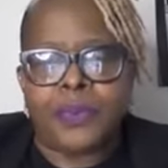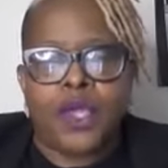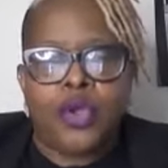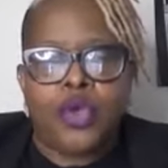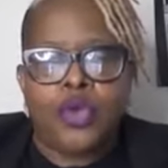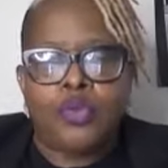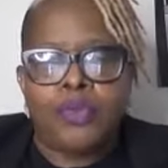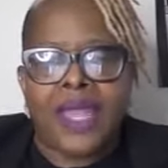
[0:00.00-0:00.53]

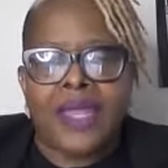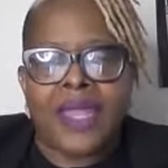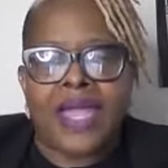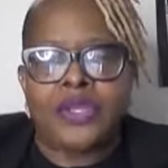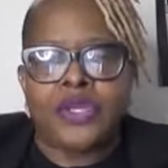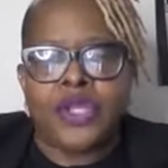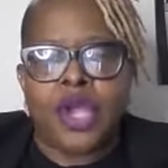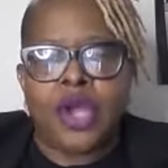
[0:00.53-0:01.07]
who may
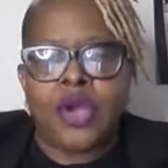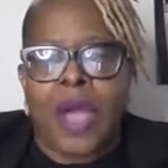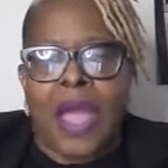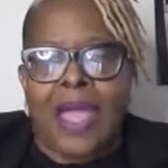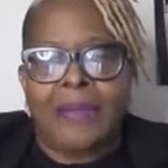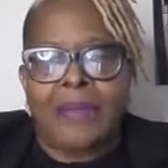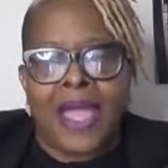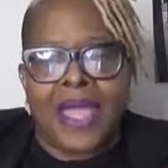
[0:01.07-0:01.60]
not know,
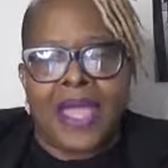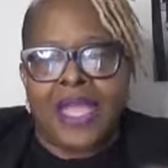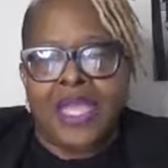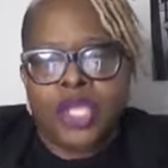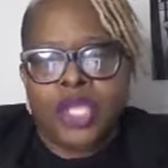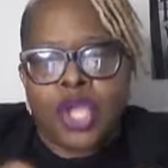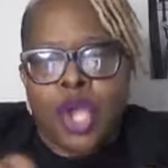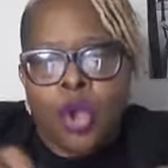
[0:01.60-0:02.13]
I'm not going
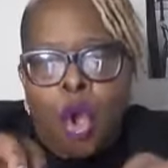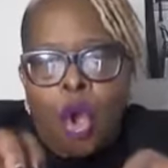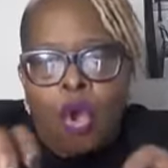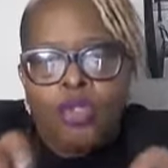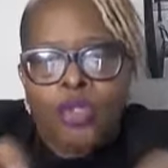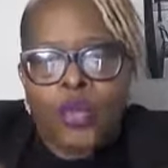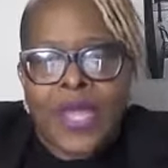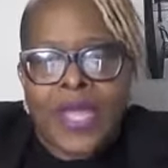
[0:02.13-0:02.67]
to go all
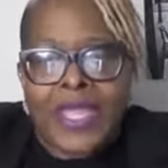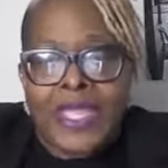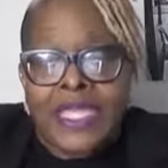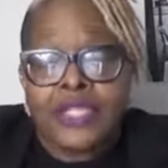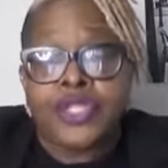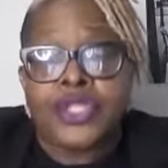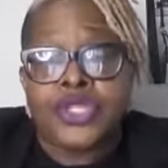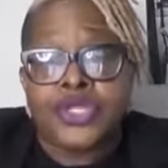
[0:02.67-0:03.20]
the way
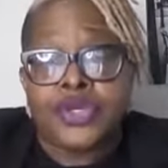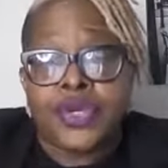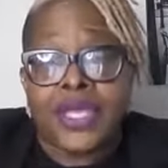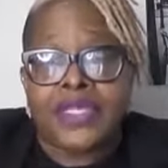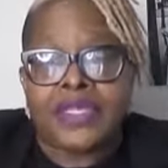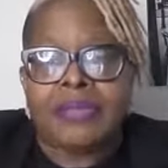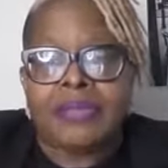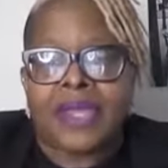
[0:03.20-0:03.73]
into
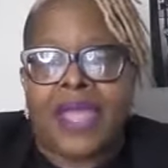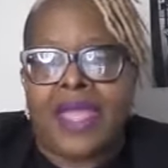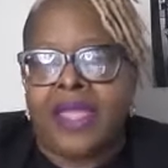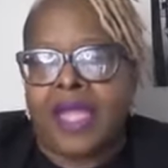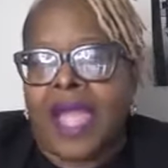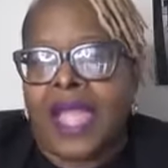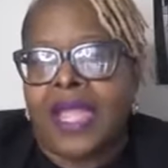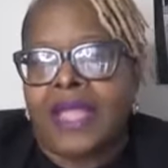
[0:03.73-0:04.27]
it, but
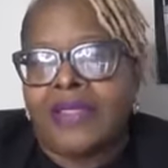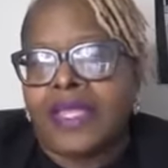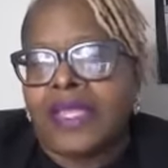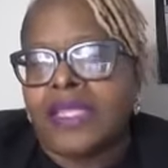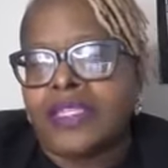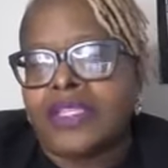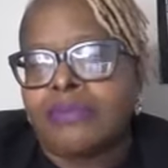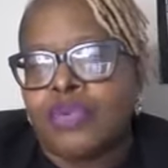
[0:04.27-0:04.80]
I think
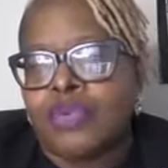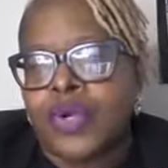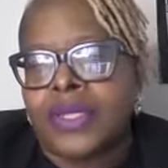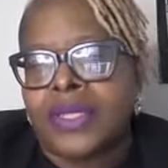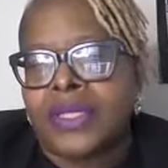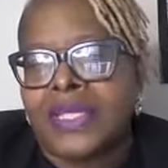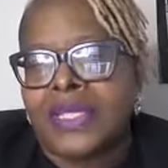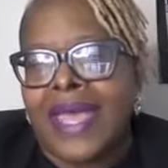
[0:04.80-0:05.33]
it's
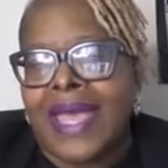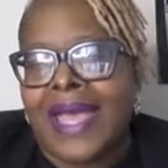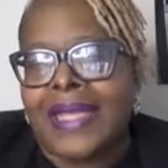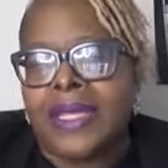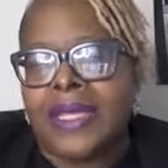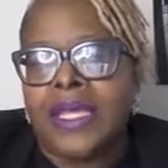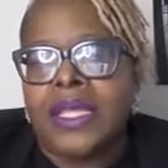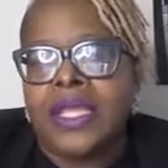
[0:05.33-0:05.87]
important that
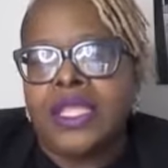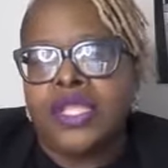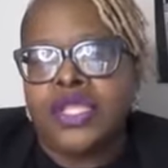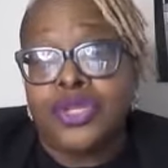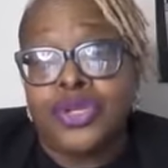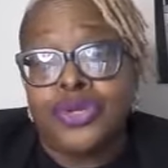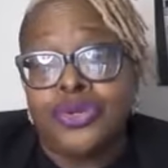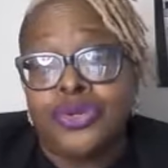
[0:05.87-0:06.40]

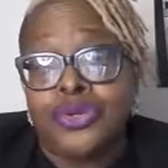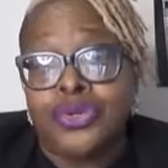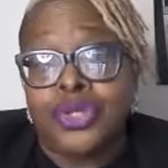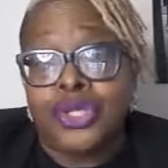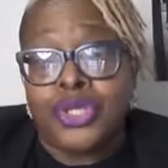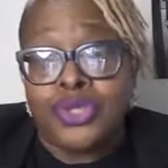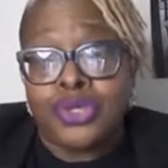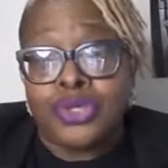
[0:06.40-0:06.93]
you
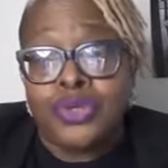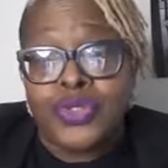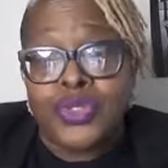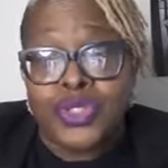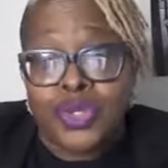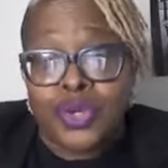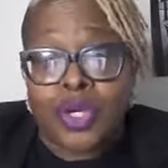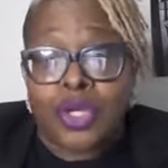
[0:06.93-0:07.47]
use
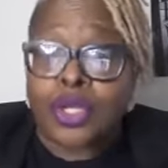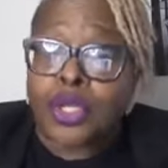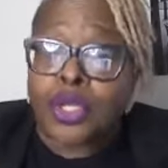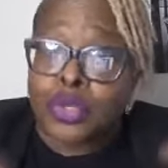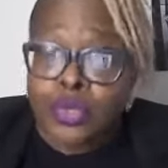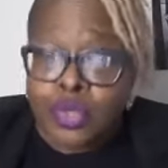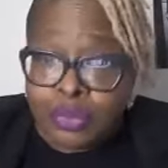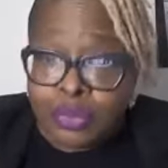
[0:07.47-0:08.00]
your
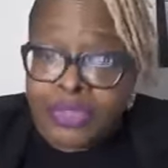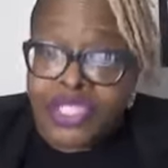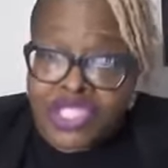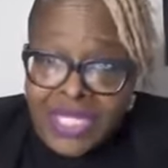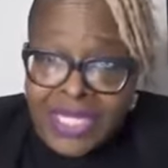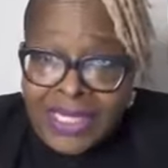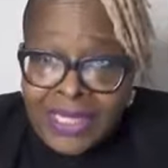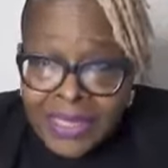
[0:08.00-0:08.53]
Google
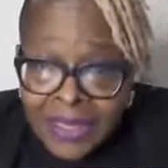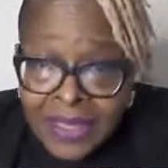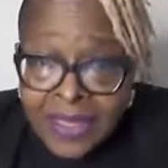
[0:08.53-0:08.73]
machine